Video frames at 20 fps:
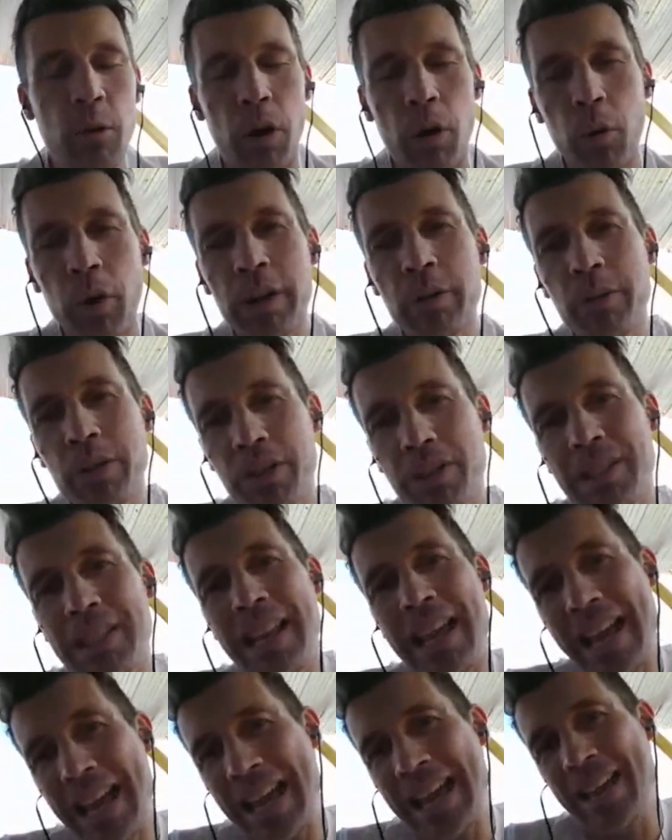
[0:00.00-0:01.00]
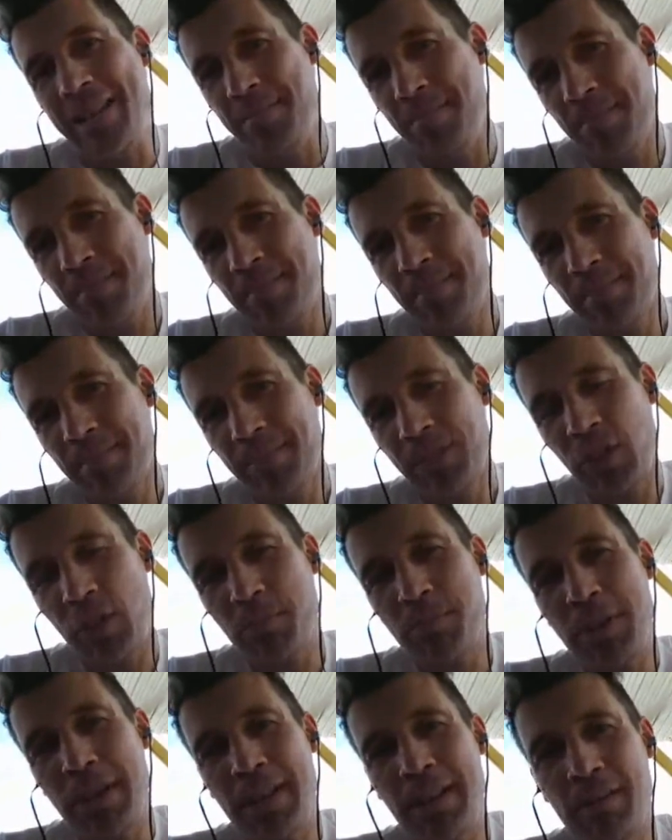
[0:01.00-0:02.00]
I tell you what, why don't we just let him
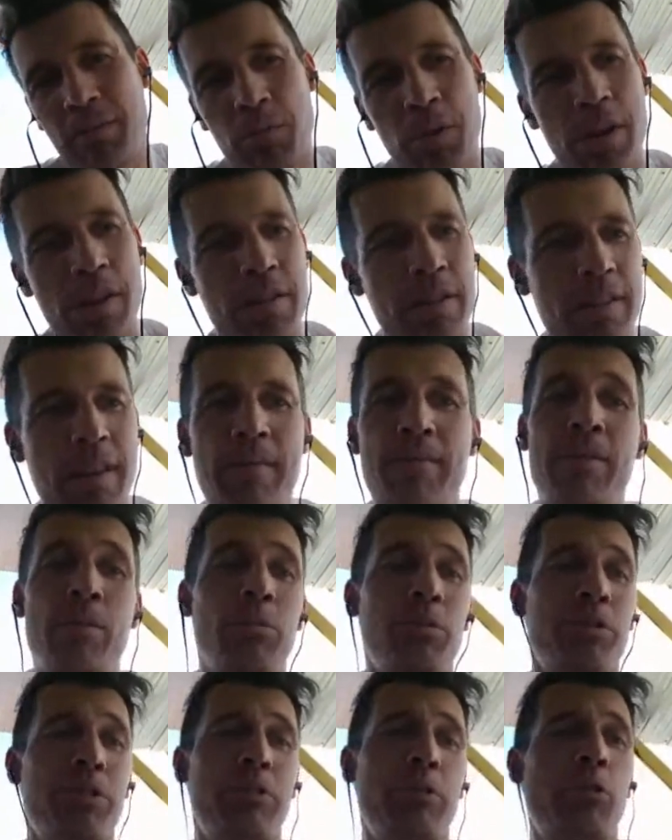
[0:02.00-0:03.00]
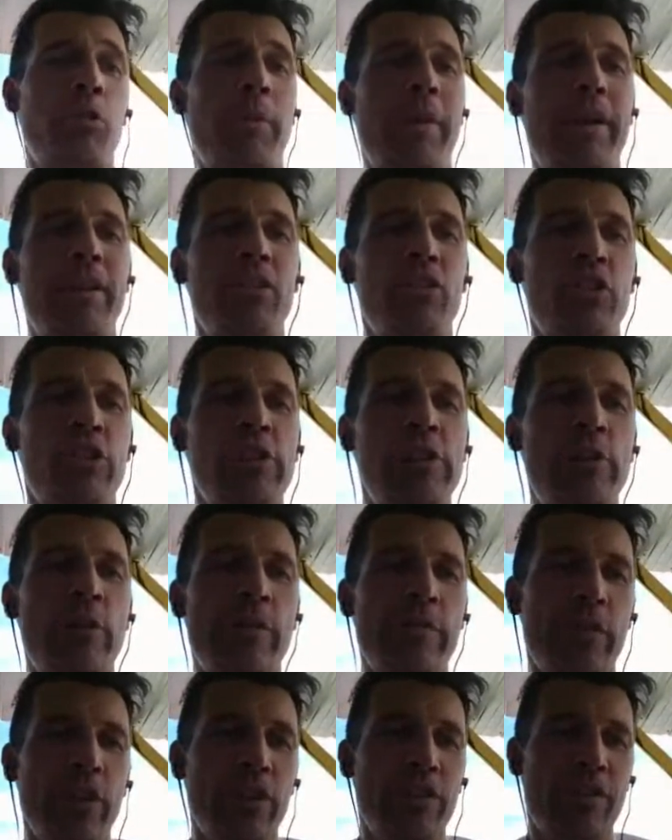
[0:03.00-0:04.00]
jump in with, if he wants to talk about his
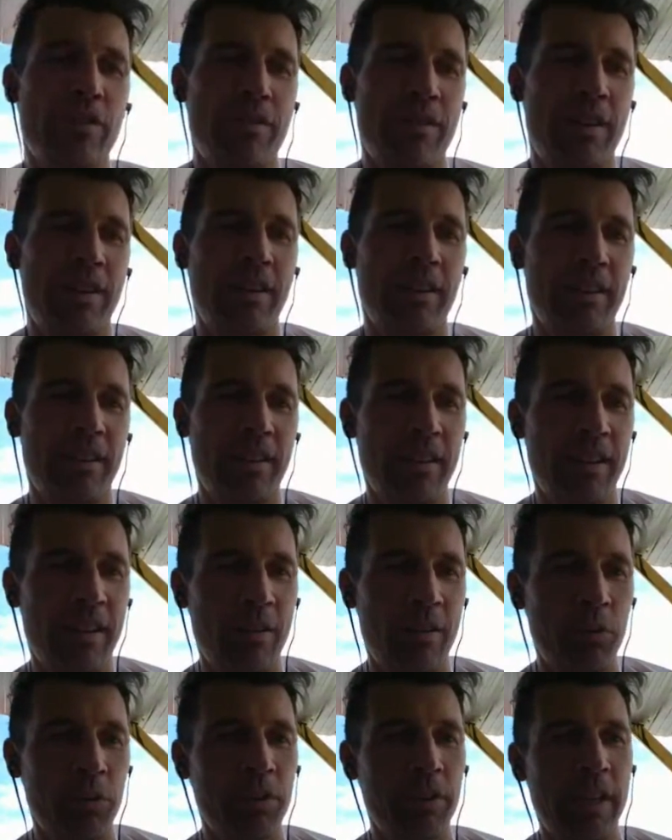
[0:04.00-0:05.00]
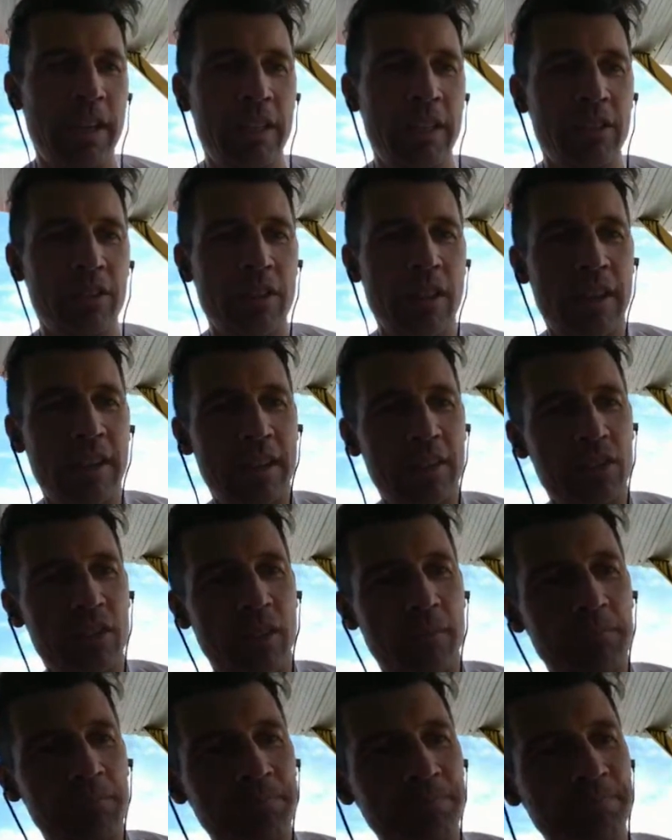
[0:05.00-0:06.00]
Julia inverter thing, he can do that
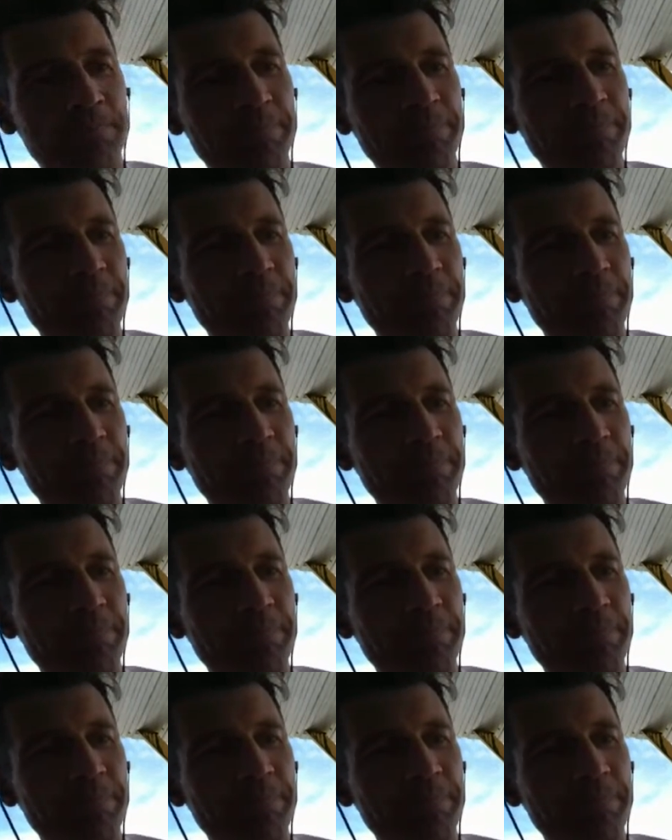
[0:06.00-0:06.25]
next time.